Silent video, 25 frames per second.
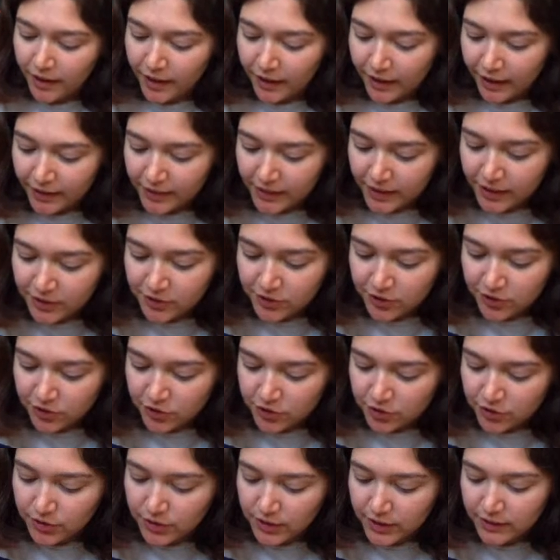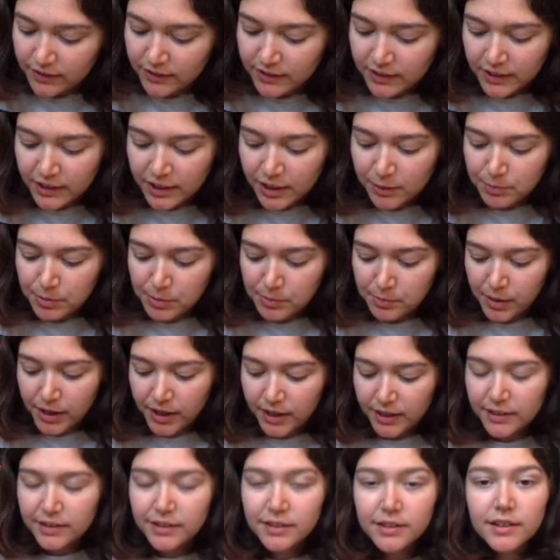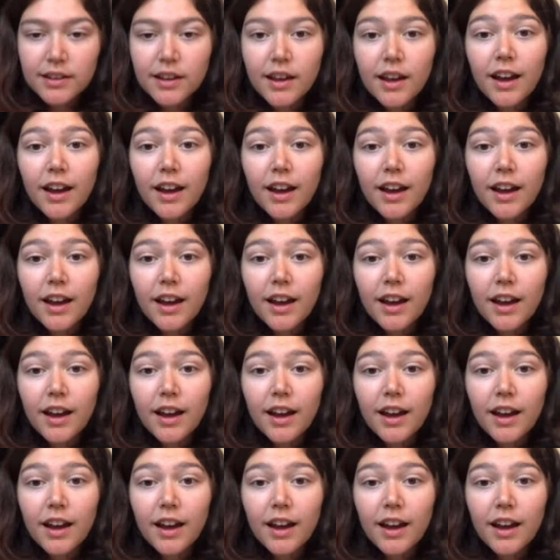And then just two things to keep in mind.